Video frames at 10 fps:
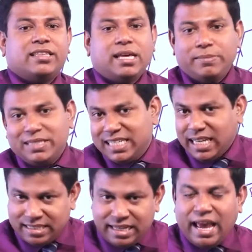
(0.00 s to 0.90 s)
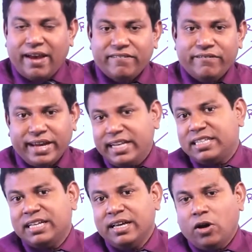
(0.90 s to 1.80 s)
that means it doesn't have
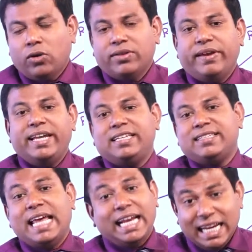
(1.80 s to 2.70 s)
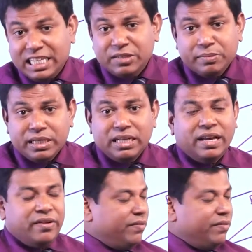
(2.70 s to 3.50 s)
weight or the weight is negligible,